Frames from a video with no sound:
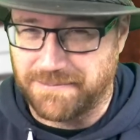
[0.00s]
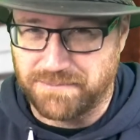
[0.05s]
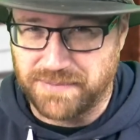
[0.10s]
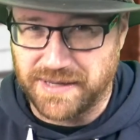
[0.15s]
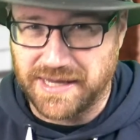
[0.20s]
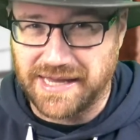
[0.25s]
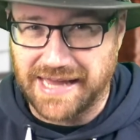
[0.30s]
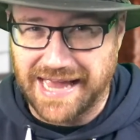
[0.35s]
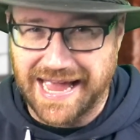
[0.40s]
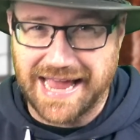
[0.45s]

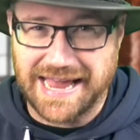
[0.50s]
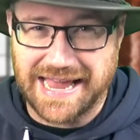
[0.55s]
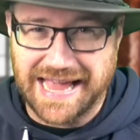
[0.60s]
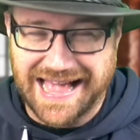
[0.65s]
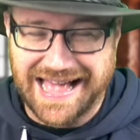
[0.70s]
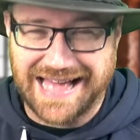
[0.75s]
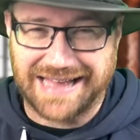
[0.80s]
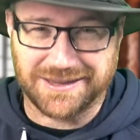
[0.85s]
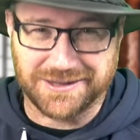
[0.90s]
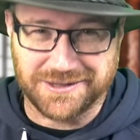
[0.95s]

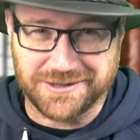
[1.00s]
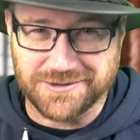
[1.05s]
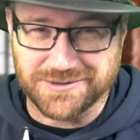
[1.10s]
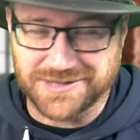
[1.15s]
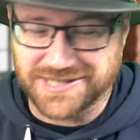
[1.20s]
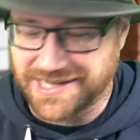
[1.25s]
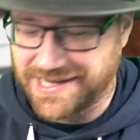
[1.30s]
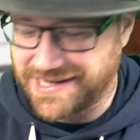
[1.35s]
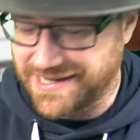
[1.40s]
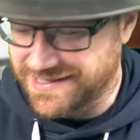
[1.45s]

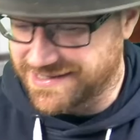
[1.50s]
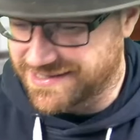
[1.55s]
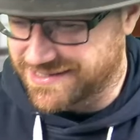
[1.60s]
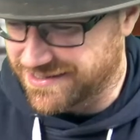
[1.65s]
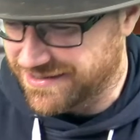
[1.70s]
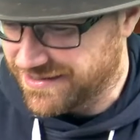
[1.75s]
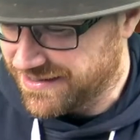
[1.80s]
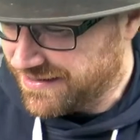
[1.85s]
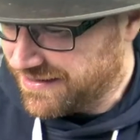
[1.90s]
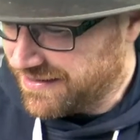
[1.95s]
BALUT into